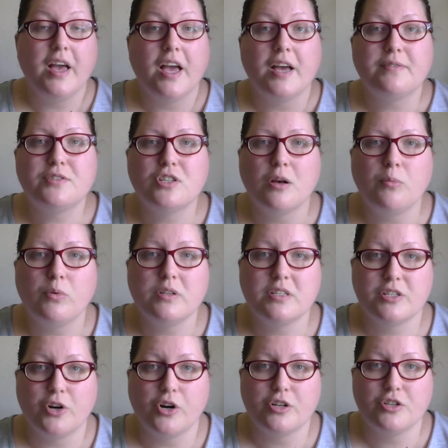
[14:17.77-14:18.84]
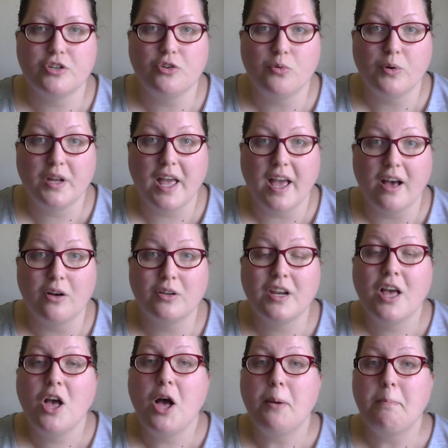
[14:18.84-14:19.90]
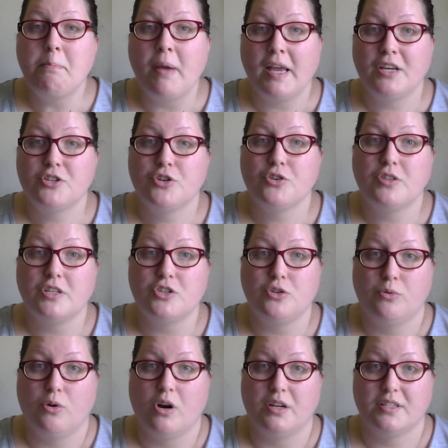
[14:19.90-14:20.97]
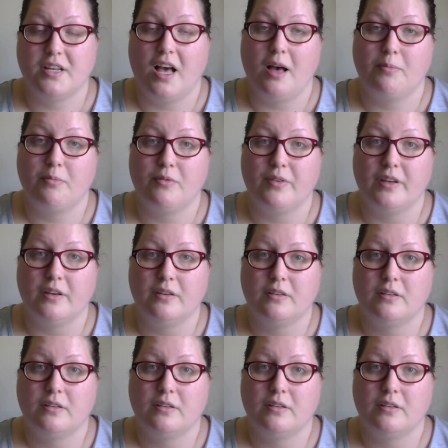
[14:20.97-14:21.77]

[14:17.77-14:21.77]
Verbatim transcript: If someone starts a new account, make sure that you are on top of it,